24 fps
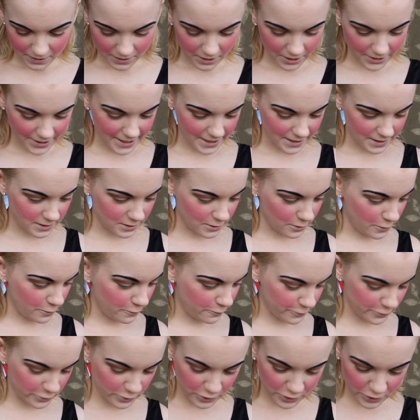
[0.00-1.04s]
Alright, so
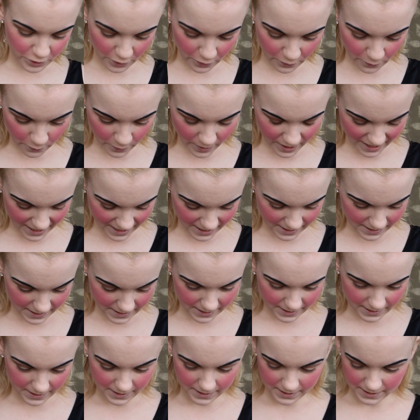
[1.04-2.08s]
for Snow
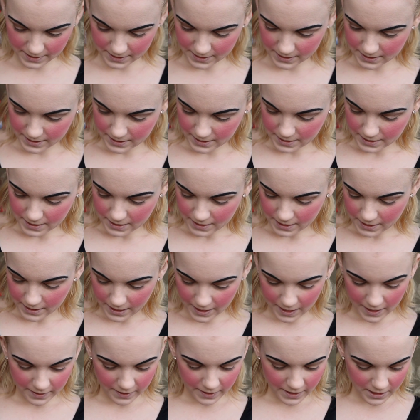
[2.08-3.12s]
White,
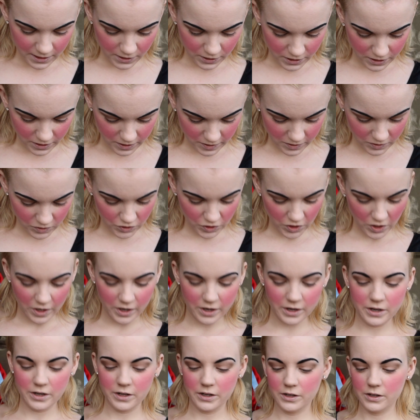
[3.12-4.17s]
I like to
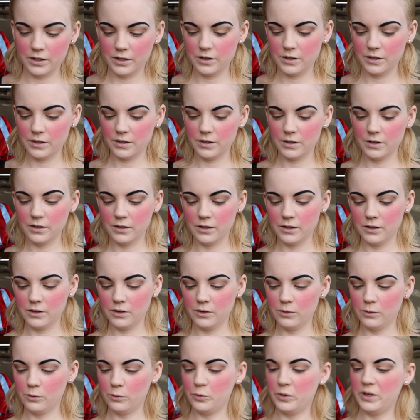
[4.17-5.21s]
start
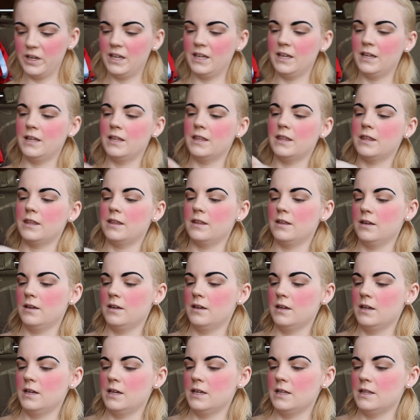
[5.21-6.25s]
with
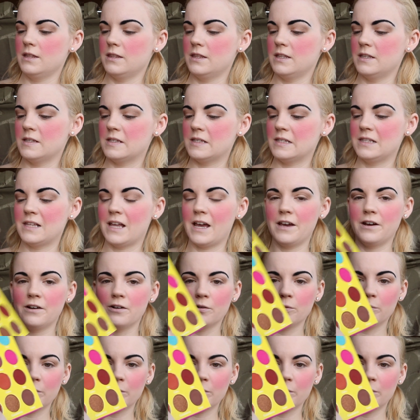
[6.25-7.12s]
this lighter